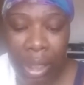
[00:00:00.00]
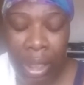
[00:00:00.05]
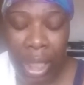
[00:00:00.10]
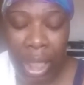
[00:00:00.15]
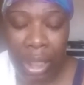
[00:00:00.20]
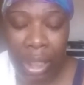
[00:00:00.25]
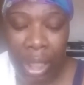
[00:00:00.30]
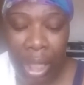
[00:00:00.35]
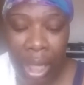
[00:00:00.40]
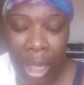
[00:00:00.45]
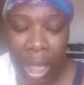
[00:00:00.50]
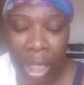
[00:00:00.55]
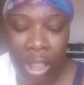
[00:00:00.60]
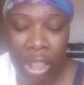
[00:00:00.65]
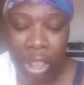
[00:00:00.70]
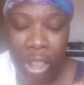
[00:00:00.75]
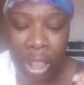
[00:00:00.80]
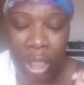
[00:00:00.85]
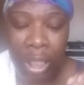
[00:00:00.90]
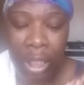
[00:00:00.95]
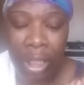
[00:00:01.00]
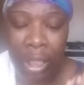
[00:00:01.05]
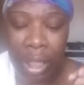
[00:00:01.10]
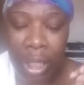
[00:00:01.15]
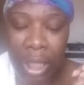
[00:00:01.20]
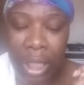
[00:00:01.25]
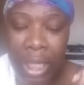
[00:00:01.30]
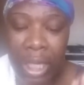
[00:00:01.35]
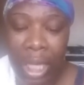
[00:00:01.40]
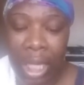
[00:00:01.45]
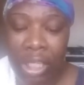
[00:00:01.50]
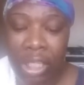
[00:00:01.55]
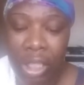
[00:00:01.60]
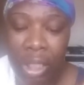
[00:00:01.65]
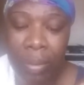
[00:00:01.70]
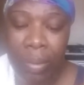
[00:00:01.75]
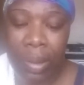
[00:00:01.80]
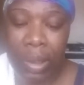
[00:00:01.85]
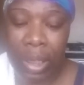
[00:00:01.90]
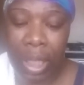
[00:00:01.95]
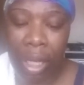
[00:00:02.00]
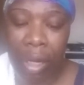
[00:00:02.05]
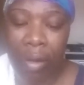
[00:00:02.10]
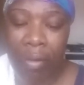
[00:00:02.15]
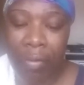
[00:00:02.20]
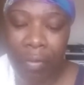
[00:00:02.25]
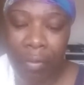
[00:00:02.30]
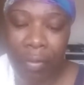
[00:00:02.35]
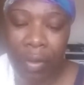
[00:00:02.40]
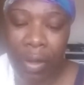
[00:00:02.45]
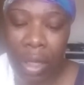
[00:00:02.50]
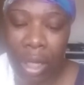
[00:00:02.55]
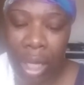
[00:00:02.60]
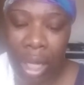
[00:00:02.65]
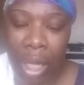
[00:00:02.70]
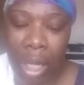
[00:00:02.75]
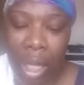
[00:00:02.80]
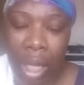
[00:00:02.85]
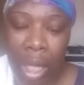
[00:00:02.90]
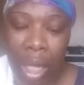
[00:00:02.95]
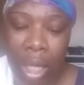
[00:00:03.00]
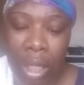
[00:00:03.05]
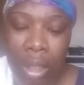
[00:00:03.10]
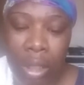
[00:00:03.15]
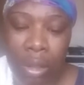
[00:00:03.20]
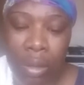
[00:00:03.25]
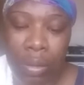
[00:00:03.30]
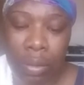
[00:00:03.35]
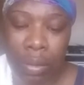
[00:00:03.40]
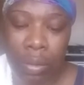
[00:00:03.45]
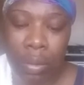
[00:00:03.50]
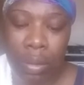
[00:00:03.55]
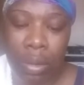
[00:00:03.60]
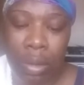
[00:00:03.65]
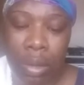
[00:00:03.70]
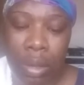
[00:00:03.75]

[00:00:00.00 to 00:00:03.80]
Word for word: that hatch it catch himself unto